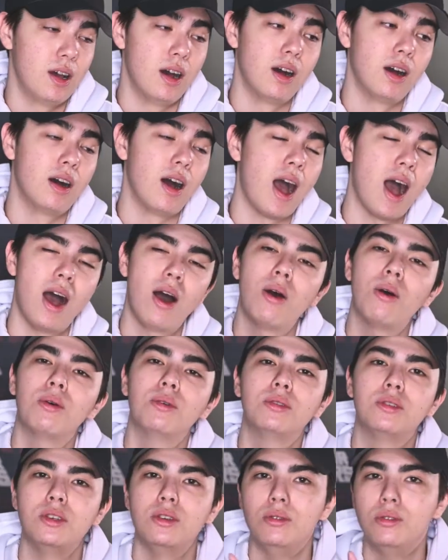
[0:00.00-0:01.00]

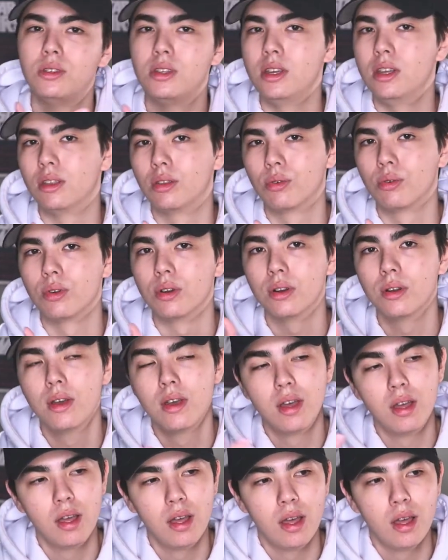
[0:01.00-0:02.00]
how do you see through it?
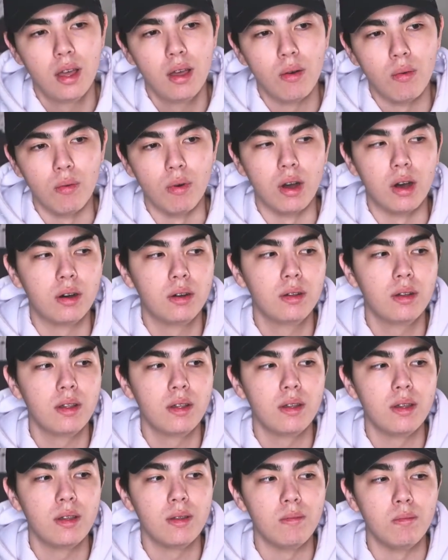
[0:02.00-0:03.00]
Well,
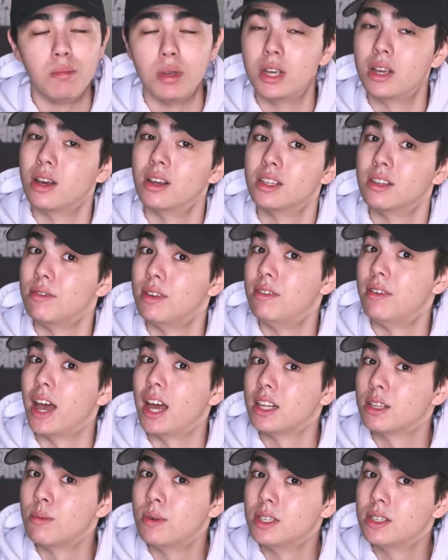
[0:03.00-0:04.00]
because of
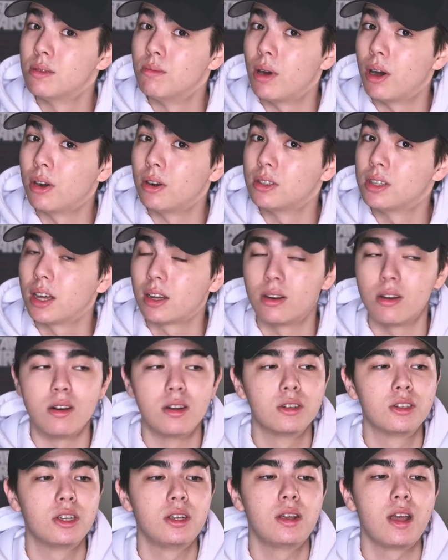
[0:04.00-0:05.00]
advancements in modern
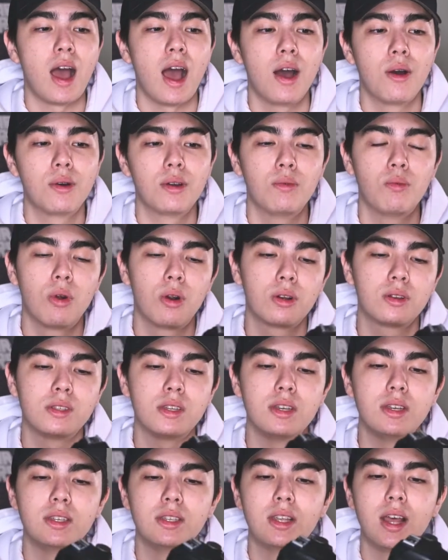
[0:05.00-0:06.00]
technology, how it works
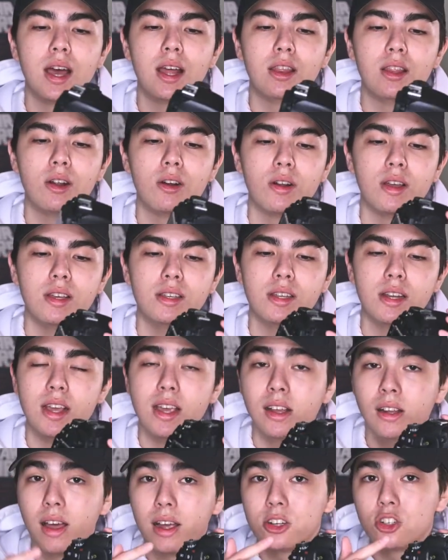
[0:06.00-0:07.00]
is that there is an
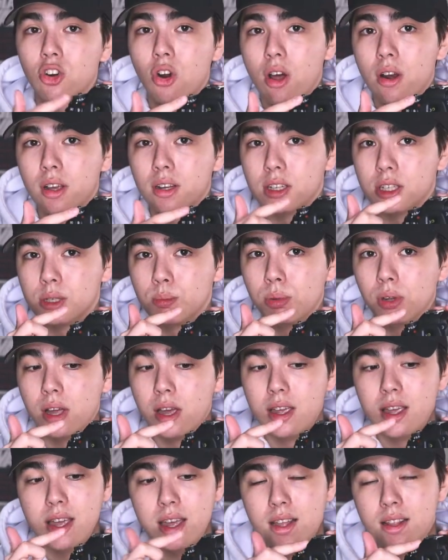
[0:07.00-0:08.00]
electronic
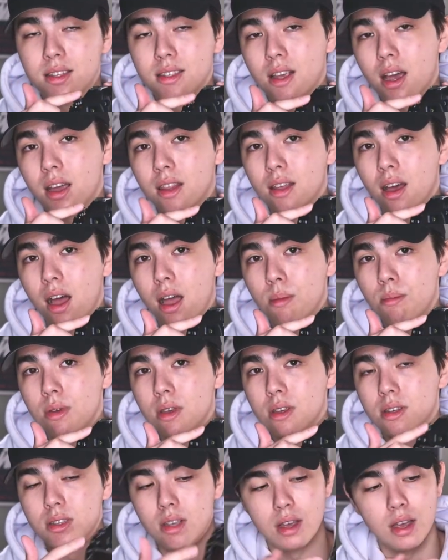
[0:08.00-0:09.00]
display inside the
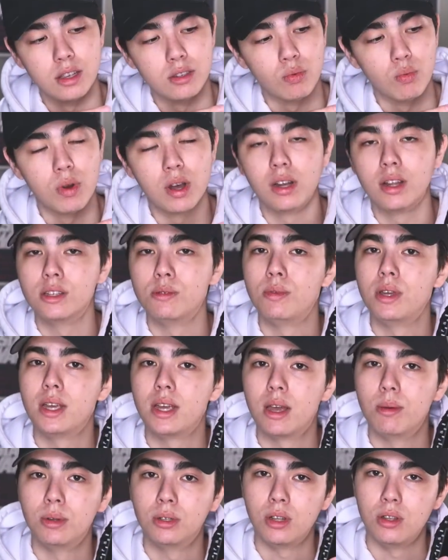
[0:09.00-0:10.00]
eyepiece as well as
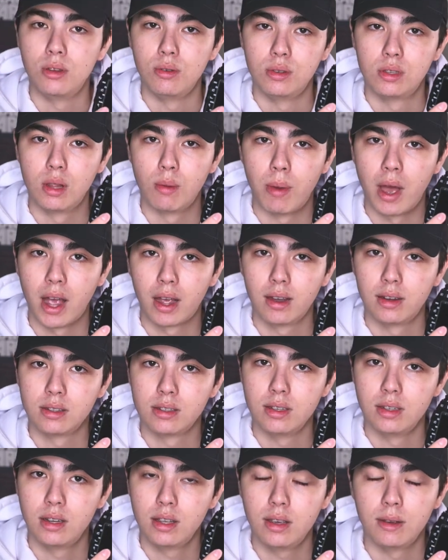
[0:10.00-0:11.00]
being able to use the back
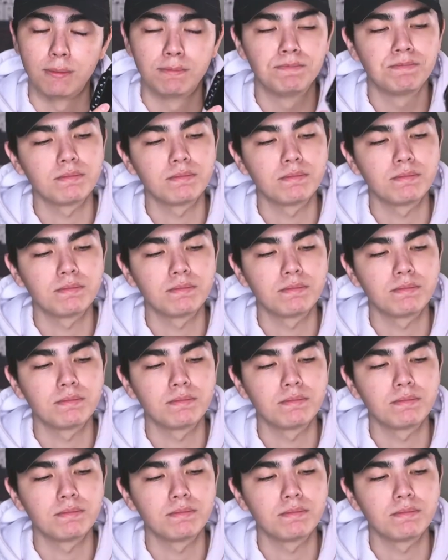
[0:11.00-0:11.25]
LCD.